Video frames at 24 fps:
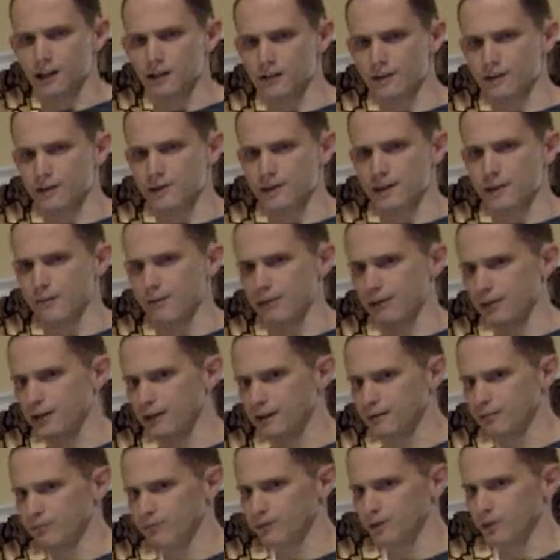covering the same
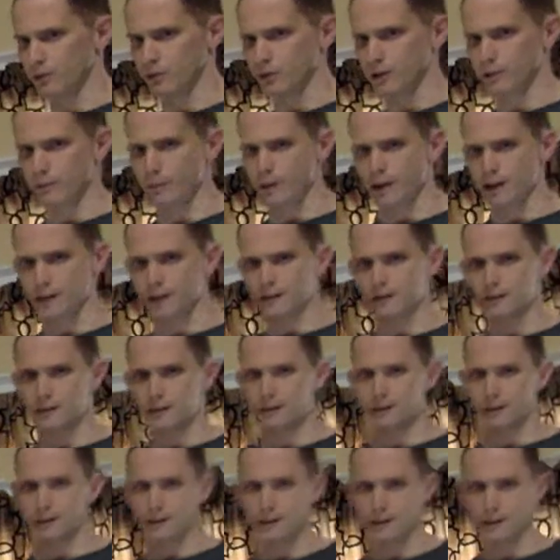thing. Then we'll get back
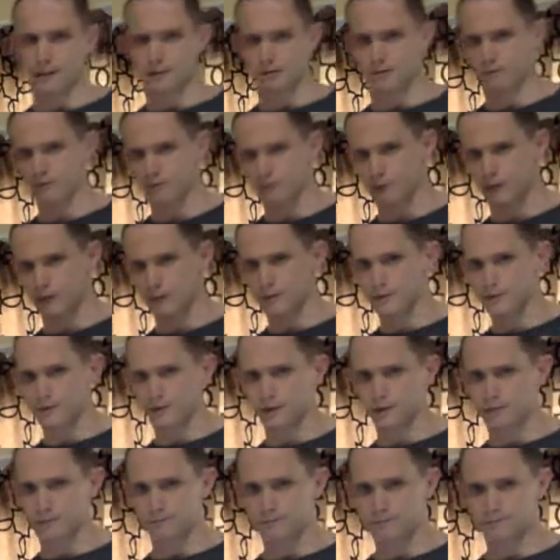and wrap this
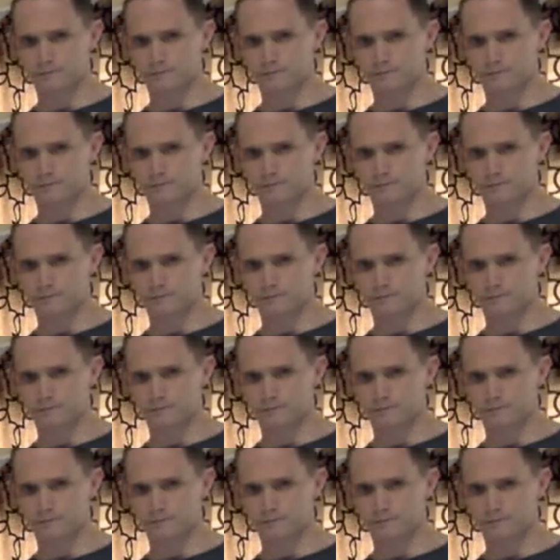up.